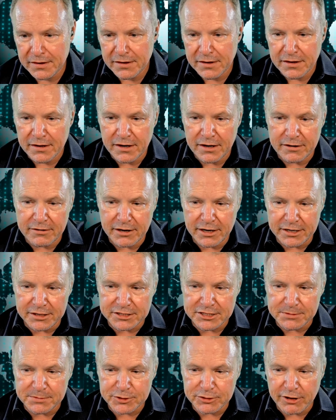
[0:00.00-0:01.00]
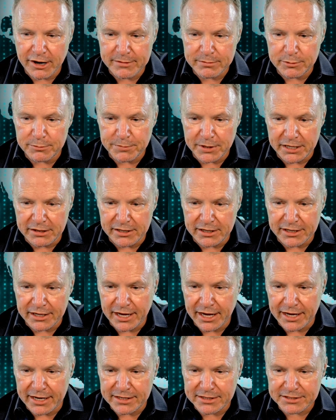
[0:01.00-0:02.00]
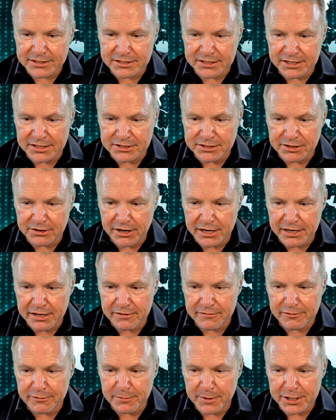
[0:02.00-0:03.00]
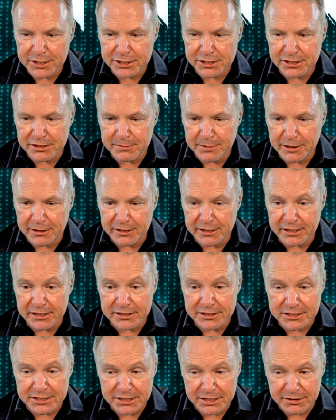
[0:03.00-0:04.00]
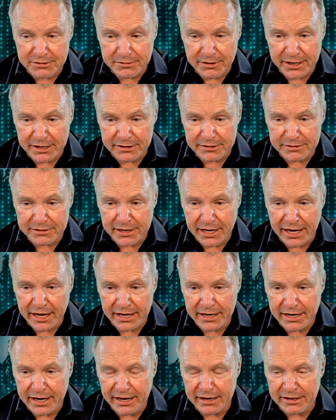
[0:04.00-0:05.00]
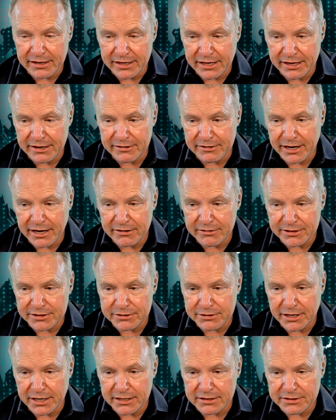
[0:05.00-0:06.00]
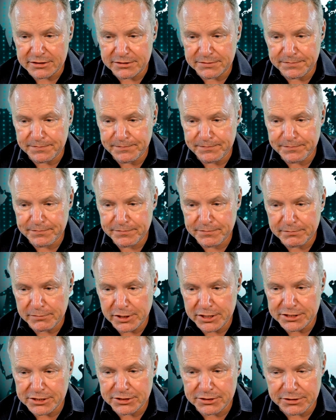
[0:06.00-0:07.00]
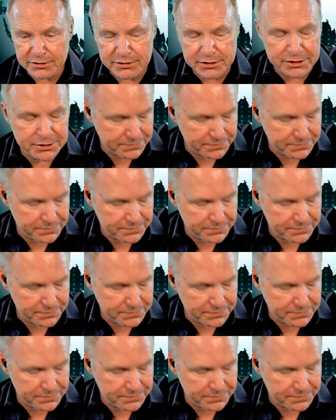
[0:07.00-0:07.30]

All right, and subscriber Bella asks, is there any information about an incinerator at Alligator Alcatraz? Please search.